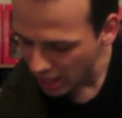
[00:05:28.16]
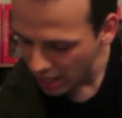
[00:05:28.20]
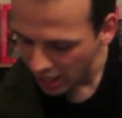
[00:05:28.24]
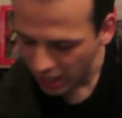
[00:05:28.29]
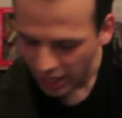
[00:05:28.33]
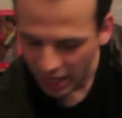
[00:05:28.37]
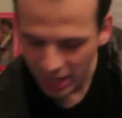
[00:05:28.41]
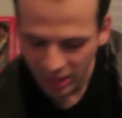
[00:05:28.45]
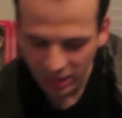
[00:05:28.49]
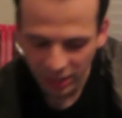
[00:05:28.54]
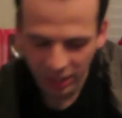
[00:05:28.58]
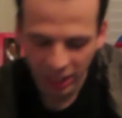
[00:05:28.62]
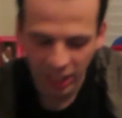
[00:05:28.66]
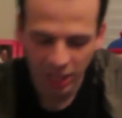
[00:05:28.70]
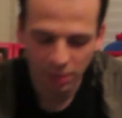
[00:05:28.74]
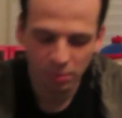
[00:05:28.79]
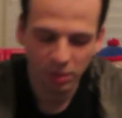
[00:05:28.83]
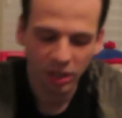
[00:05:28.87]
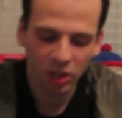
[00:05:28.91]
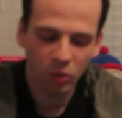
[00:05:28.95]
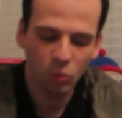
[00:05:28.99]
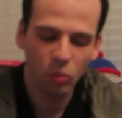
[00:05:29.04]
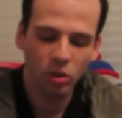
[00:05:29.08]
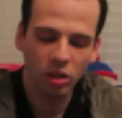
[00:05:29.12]
And the game that
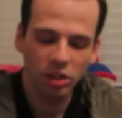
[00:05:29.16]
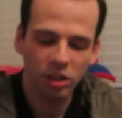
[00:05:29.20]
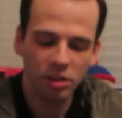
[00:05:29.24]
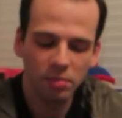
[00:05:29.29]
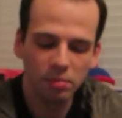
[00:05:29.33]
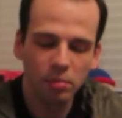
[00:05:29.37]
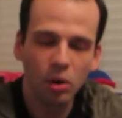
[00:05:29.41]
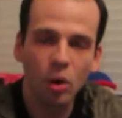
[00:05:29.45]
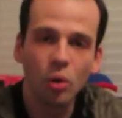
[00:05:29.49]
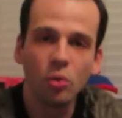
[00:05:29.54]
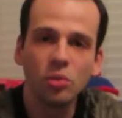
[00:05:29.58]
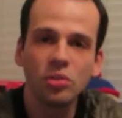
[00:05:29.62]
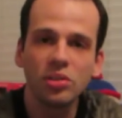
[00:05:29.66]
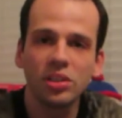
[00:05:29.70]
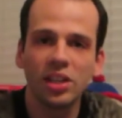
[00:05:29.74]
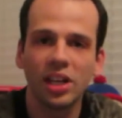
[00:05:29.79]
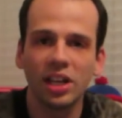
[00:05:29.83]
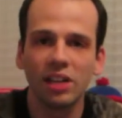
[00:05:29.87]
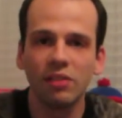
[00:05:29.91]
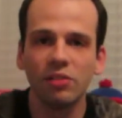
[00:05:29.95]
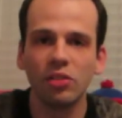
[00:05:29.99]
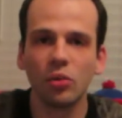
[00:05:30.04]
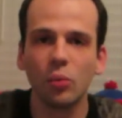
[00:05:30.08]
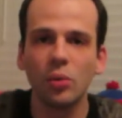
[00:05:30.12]
I wanted the most out
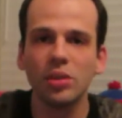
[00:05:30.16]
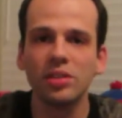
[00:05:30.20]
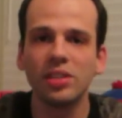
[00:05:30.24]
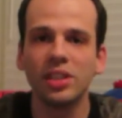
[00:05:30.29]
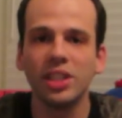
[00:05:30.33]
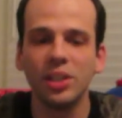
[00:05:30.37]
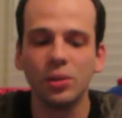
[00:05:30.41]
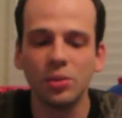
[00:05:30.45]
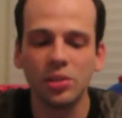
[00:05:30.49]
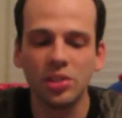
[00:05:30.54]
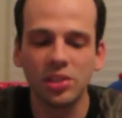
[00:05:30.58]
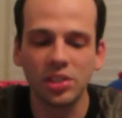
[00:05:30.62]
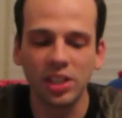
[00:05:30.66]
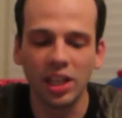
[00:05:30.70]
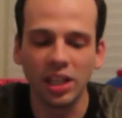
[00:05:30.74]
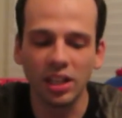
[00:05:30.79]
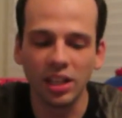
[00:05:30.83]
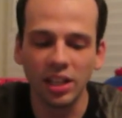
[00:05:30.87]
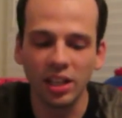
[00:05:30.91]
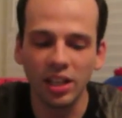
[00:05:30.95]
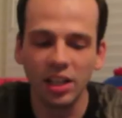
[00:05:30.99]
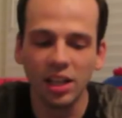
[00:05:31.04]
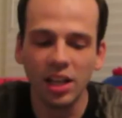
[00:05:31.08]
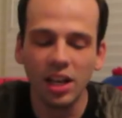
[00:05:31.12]
of the ones that he was
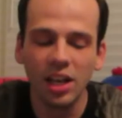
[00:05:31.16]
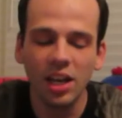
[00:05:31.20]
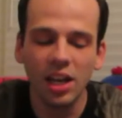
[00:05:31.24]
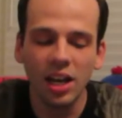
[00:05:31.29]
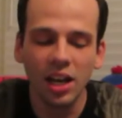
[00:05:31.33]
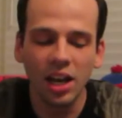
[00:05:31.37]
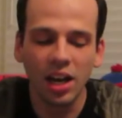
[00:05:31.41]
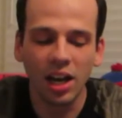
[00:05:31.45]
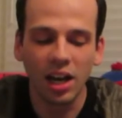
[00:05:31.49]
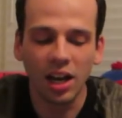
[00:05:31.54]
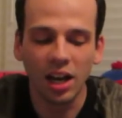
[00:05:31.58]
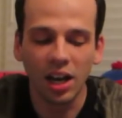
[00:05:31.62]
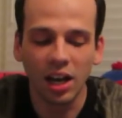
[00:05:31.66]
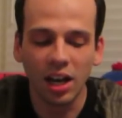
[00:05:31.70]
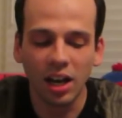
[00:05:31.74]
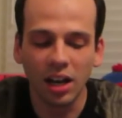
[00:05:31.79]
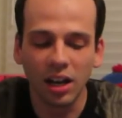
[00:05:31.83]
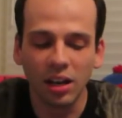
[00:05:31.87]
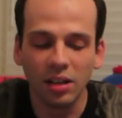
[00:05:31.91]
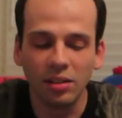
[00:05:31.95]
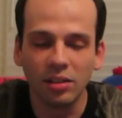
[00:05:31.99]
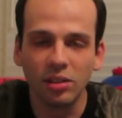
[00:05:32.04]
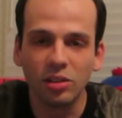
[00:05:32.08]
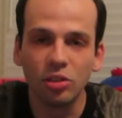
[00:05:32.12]
selling,
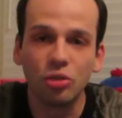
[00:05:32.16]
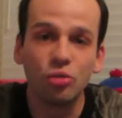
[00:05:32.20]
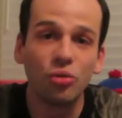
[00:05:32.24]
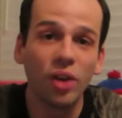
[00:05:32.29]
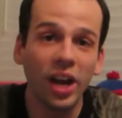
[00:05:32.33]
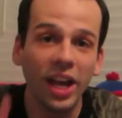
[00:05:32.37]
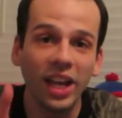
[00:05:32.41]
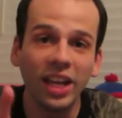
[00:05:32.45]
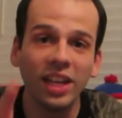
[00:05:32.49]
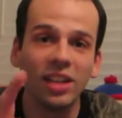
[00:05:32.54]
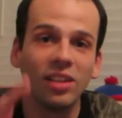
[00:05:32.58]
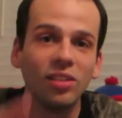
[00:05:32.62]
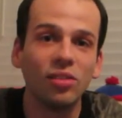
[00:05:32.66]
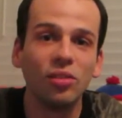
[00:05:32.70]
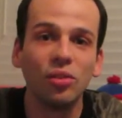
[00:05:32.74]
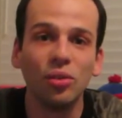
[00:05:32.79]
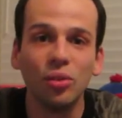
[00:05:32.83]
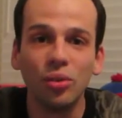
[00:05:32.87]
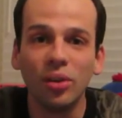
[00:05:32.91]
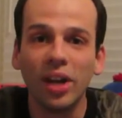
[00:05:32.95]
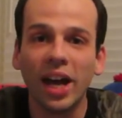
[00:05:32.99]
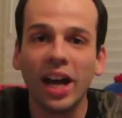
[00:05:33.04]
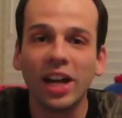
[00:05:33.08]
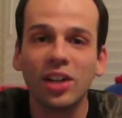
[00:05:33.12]
Dragon
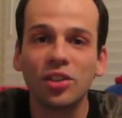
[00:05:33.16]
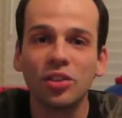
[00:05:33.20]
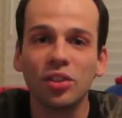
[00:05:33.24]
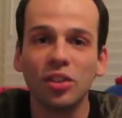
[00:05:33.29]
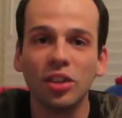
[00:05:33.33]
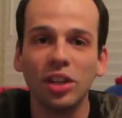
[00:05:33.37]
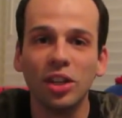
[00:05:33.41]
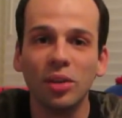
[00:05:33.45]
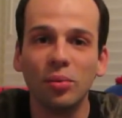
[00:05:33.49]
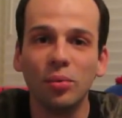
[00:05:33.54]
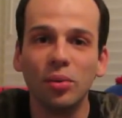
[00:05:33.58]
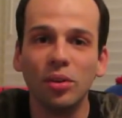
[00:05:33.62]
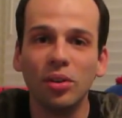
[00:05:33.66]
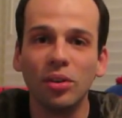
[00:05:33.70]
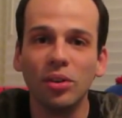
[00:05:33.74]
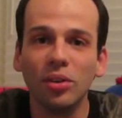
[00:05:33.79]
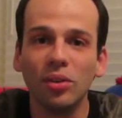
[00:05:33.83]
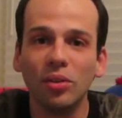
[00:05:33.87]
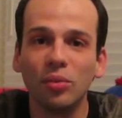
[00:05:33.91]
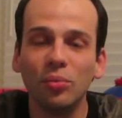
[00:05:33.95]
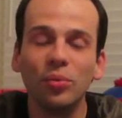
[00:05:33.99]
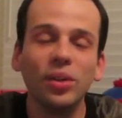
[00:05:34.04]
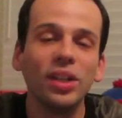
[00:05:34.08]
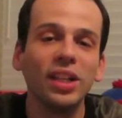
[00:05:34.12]
Dude actually
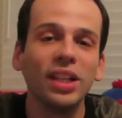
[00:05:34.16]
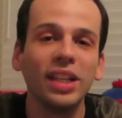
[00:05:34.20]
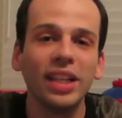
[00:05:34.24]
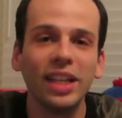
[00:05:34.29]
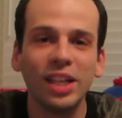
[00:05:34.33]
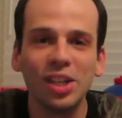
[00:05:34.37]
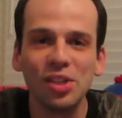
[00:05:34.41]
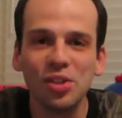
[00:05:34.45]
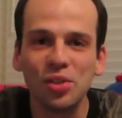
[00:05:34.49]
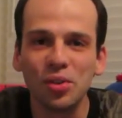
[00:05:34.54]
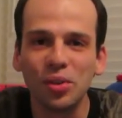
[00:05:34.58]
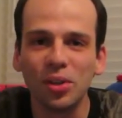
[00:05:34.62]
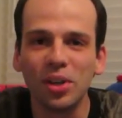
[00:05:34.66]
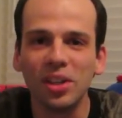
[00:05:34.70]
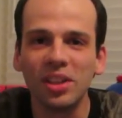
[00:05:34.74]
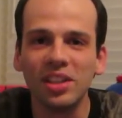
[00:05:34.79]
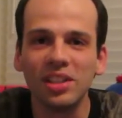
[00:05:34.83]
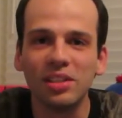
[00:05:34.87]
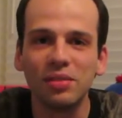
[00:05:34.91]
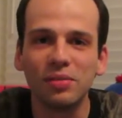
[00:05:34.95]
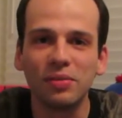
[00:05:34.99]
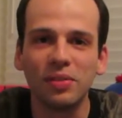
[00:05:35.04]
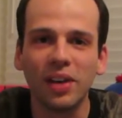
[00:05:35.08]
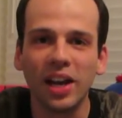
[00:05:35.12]
will really enjoy
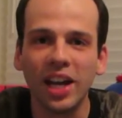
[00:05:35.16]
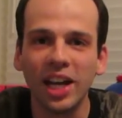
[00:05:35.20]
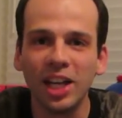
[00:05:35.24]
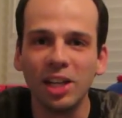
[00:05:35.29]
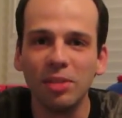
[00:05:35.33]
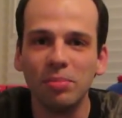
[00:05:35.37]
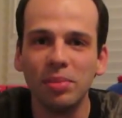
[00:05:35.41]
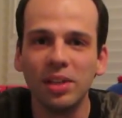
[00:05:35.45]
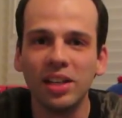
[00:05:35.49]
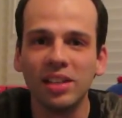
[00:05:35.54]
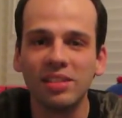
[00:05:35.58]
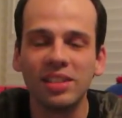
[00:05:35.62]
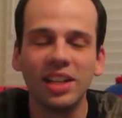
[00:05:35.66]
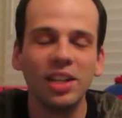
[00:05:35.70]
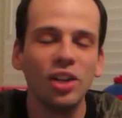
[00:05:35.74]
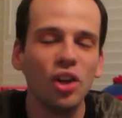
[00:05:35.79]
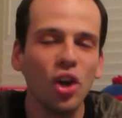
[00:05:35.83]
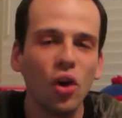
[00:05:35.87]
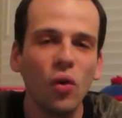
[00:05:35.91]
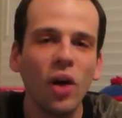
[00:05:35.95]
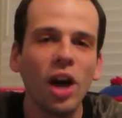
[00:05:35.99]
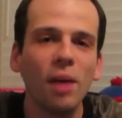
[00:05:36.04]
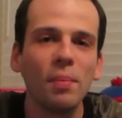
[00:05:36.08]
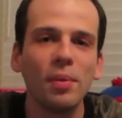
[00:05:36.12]
this find because I
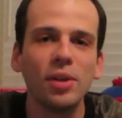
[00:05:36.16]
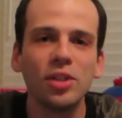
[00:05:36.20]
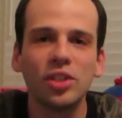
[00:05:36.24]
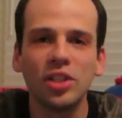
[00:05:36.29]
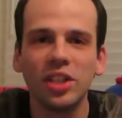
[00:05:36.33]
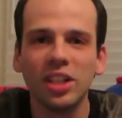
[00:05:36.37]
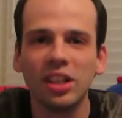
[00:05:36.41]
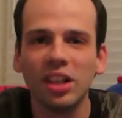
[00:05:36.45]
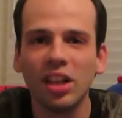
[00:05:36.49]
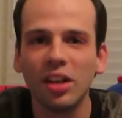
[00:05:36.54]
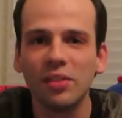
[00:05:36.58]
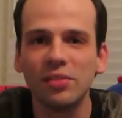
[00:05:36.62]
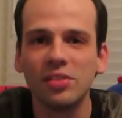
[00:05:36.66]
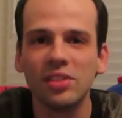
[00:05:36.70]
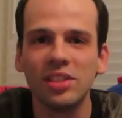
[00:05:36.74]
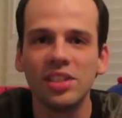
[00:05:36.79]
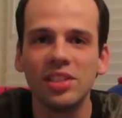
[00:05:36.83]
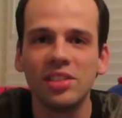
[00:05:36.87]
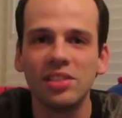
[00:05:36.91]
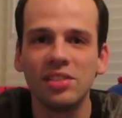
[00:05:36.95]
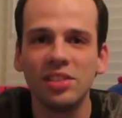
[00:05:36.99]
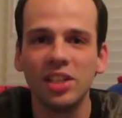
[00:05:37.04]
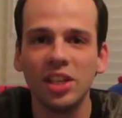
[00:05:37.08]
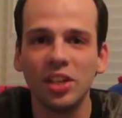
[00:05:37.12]
know how much he loves
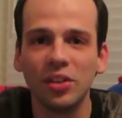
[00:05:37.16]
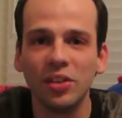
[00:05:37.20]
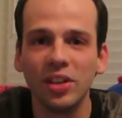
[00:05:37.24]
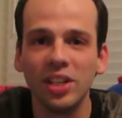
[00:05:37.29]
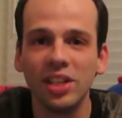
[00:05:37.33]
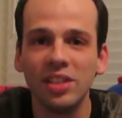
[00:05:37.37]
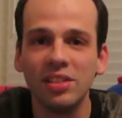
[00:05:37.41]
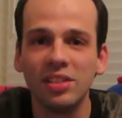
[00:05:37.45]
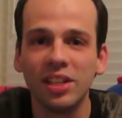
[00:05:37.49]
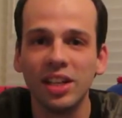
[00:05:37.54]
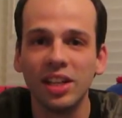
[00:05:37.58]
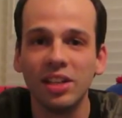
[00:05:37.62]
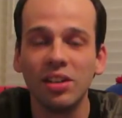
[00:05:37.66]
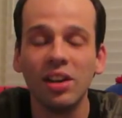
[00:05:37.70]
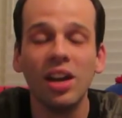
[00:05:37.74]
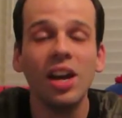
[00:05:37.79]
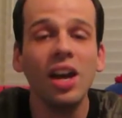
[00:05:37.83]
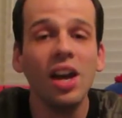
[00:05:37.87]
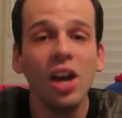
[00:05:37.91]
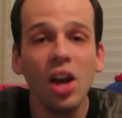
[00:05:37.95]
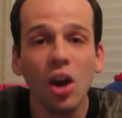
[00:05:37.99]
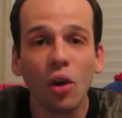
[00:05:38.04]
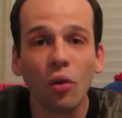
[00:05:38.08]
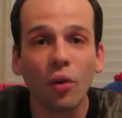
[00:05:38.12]
this series, and
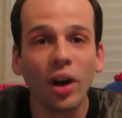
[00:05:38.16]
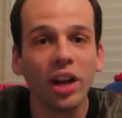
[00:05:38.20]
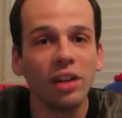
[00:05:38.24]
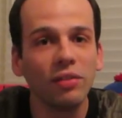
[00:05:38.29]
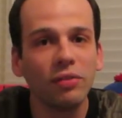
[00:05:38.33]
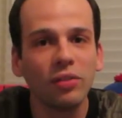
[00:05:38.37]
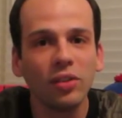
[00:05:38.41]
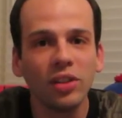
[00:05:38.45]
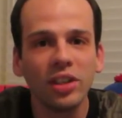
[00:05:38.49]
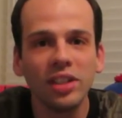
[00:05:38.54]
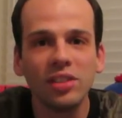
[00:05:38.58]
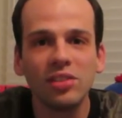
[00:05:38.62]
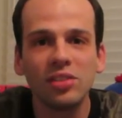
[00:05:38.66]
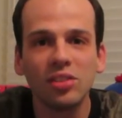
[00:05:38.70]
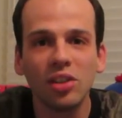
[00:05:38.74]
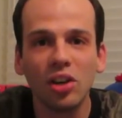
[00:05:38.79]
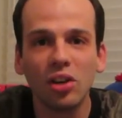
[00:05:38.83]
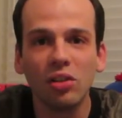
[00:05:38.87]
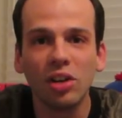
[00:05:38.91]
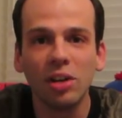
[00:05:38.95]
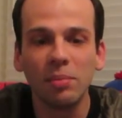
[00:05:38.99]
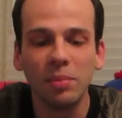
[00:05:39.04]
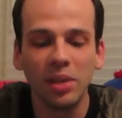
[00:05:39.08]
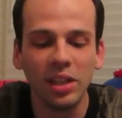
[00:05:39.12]
rightfully
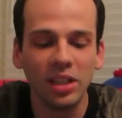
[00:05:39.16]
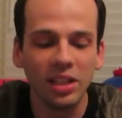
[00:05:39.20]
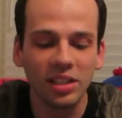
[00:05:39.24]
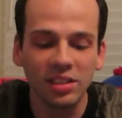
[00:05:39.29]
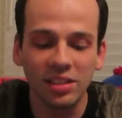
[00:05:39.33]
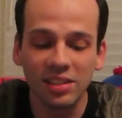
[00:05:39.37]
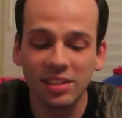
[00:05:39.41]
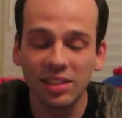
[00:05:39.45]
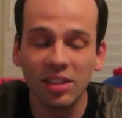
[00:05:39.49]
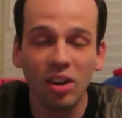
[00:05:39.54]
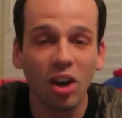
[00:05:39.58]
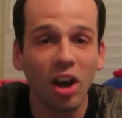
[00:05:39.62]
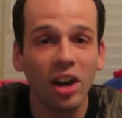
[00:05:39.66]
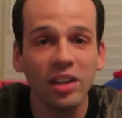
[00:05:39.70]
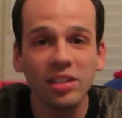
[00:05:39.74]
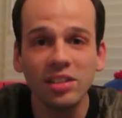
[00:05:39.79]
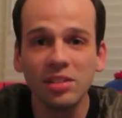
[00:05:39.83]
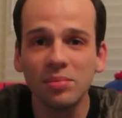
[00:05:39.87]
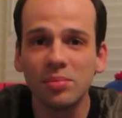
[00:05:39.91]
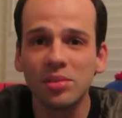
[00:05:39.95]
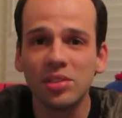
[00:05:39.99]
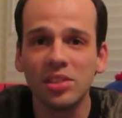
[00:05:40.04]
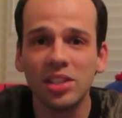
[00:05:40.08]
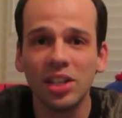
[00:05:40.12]
so. I mean, this is an
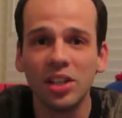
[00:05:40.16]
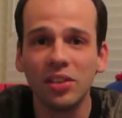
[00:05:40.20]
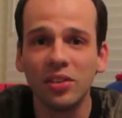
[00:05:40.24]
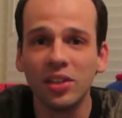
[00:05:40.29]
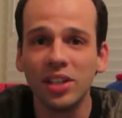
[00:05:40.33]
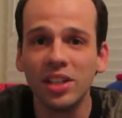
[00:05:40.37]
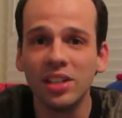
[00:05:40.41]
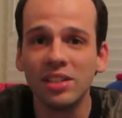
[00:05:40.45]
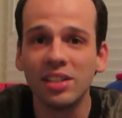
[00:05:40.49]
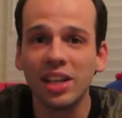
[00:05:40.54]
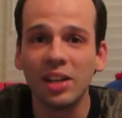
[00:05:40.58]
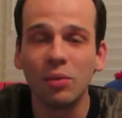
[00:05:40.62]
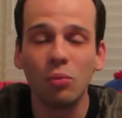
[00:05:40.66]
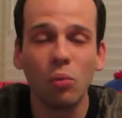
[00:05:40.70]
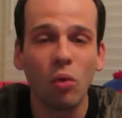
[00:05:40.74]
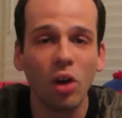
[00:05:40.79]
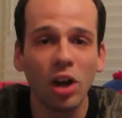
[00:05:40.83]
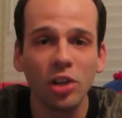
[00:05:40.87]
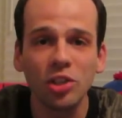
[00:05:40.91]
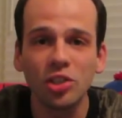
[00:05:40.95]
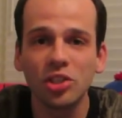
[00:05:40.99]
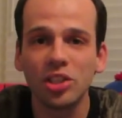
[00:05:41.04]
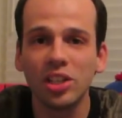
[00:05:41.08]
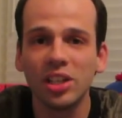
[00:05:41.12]
awesome series. I
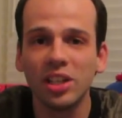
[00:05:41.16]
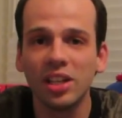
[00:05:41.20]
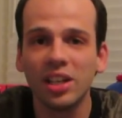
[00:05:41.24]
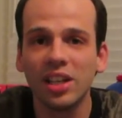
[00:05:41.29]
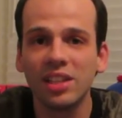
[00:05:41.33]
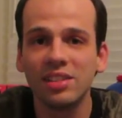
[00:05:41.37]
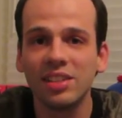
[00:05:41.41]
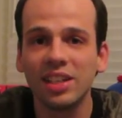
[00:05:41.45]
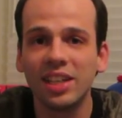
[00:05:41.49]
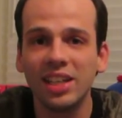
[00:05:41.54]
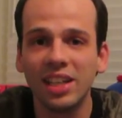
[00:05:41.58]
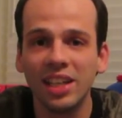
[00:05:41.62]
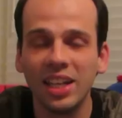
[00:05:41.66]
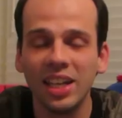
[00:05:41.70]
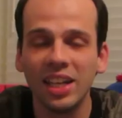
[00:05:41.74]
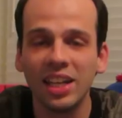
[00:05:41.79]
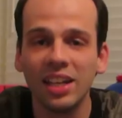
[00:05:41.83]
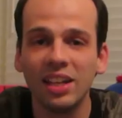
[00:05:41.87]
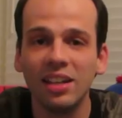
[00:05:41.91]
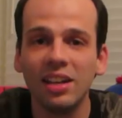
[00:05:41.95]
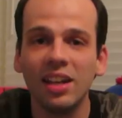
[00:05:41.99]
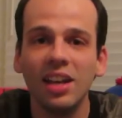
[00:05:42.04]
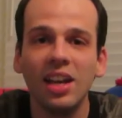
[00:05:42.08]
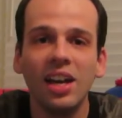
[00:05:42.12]
watched it as a
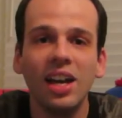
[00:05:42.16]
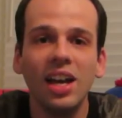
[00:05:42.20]
kid.